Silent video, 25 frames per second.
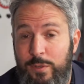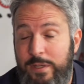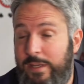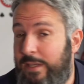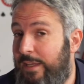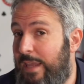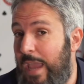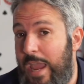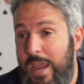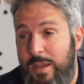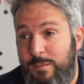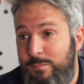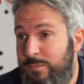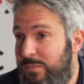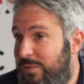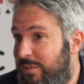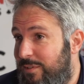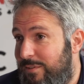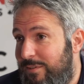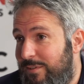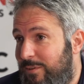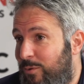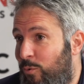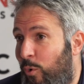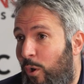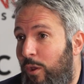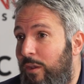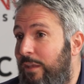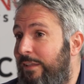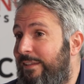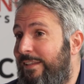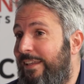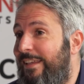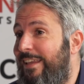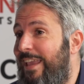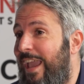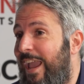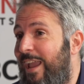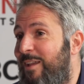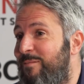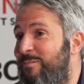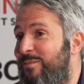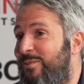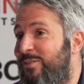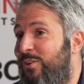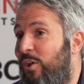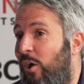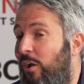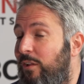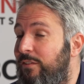games, quality
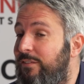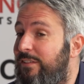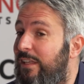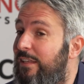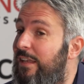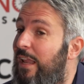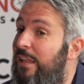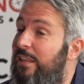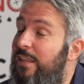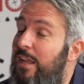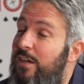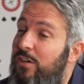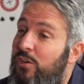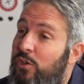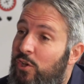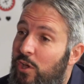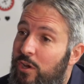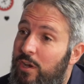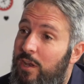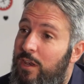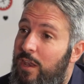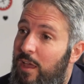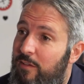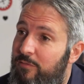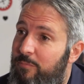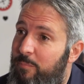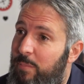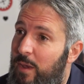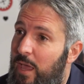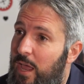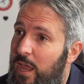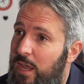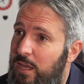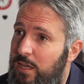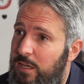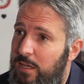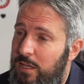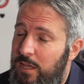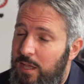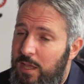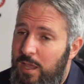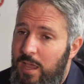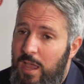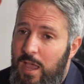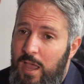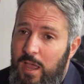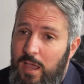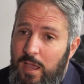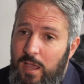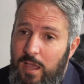games, content that they're gonna love playing.
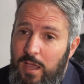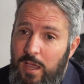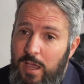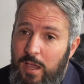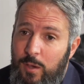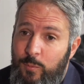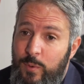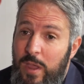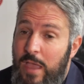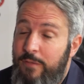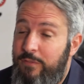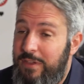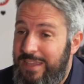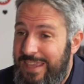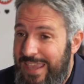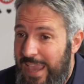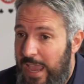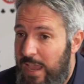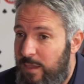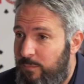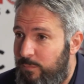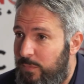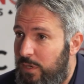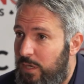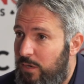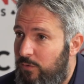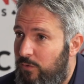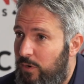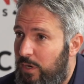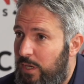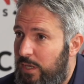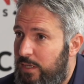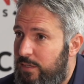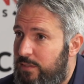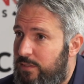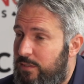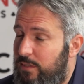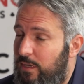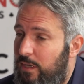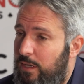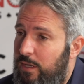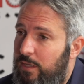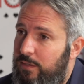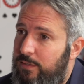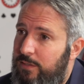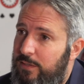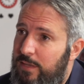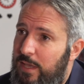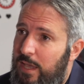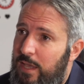We have a game being released
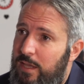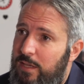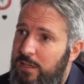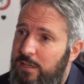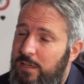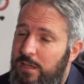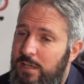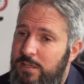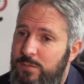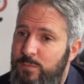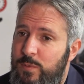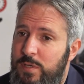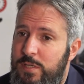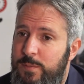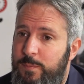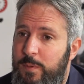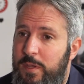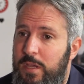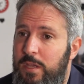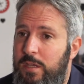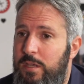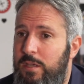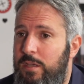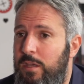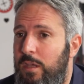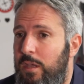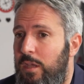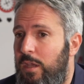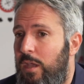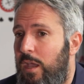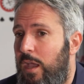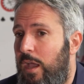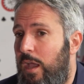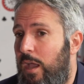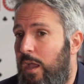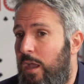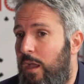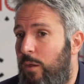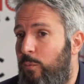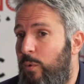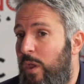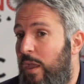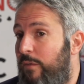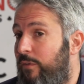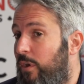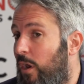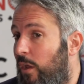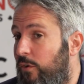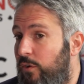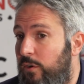today as we speak. We
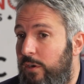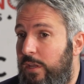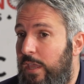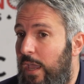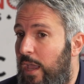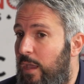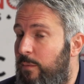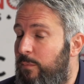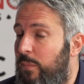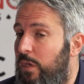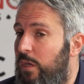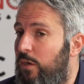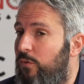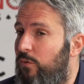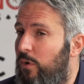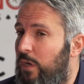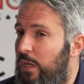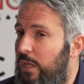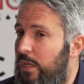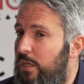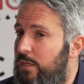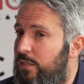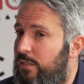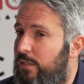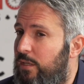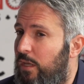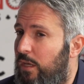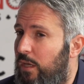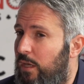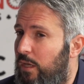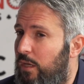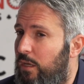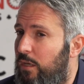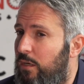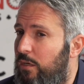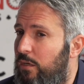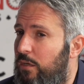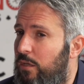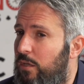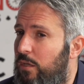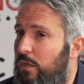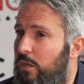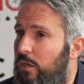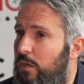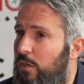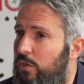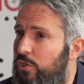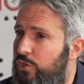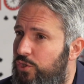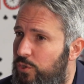have another game being released
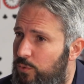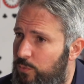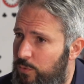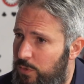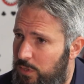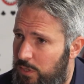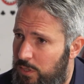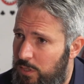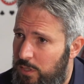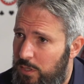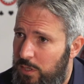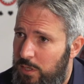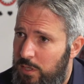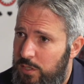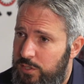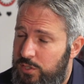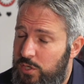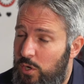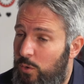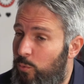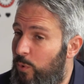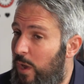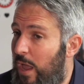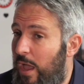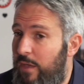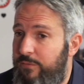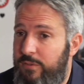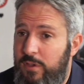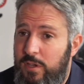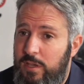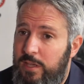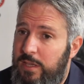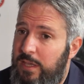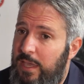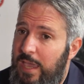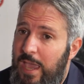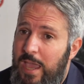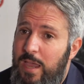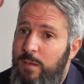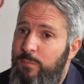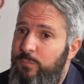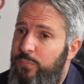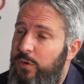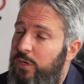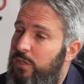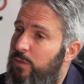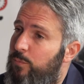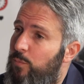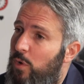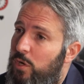in June. So we have a game
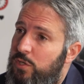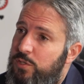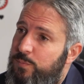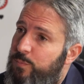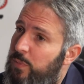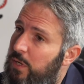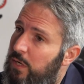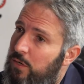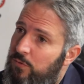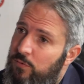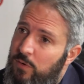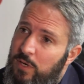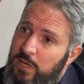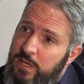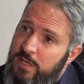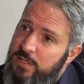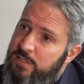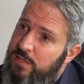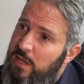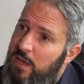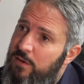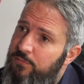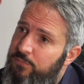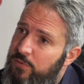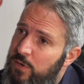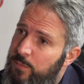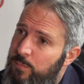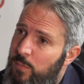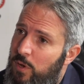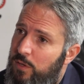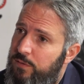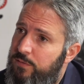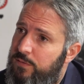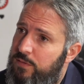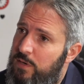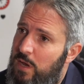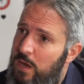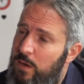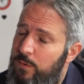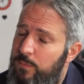pretty much being released every month now.